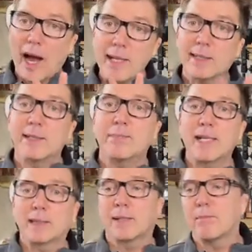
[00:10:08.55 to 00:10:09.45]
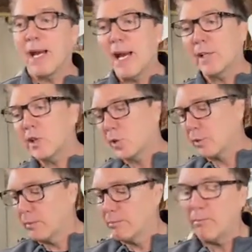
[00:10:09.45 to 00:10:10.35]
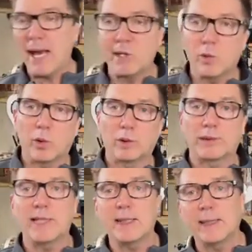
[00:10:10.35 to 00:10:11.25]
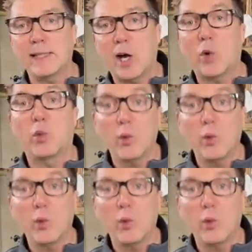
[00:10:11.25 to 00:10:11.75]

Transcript: I can mix and match manual, TTL,